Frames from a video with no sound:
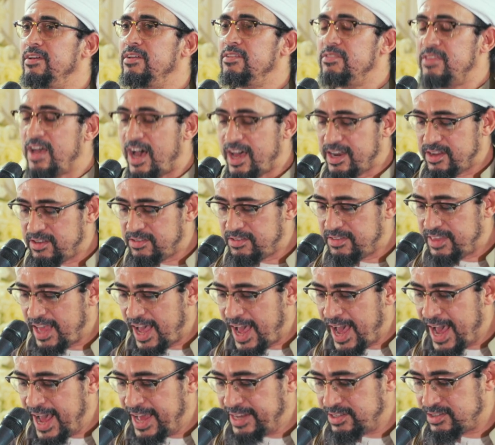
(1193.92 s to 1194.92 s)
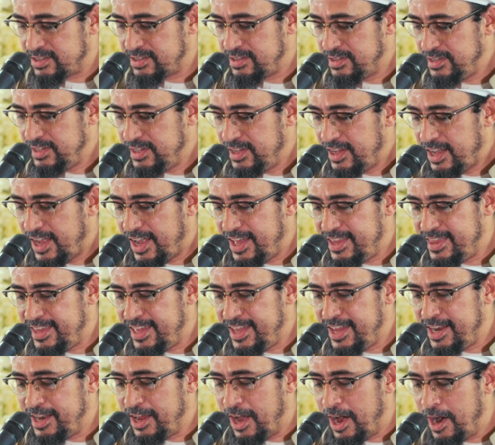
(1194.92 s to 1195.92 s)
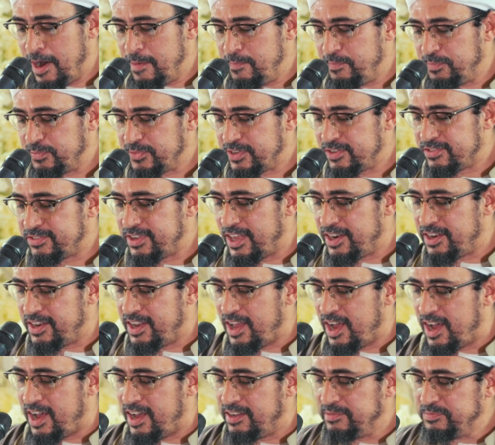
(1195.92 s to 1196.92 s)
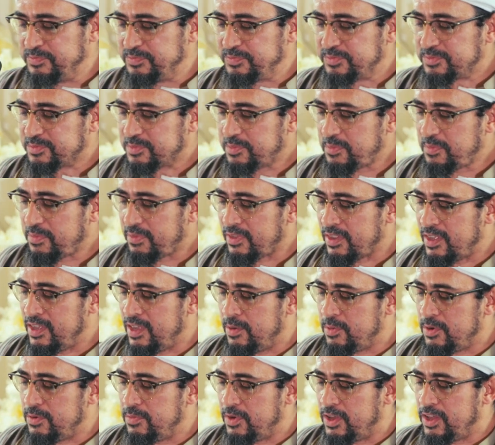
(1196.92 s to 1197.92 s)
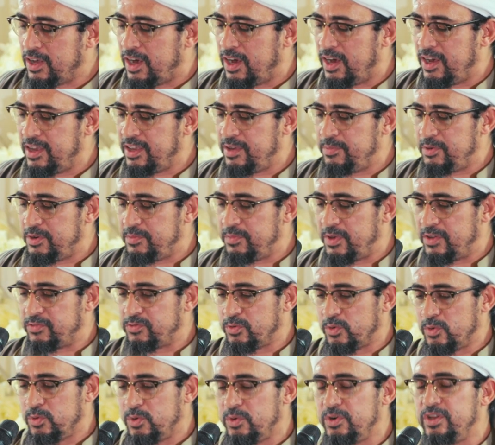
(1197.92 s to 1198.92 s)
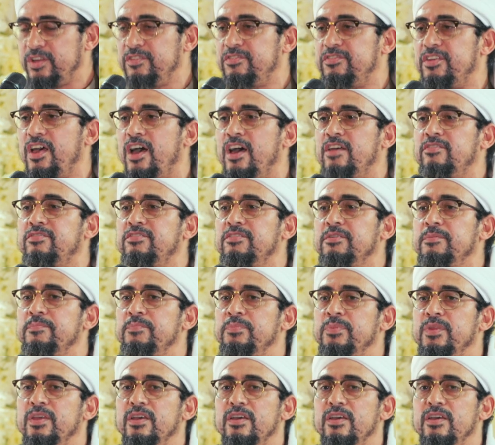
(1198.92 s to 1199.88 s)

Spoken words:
That is that. And then Sayyidina Ibn Mas'ud, he says,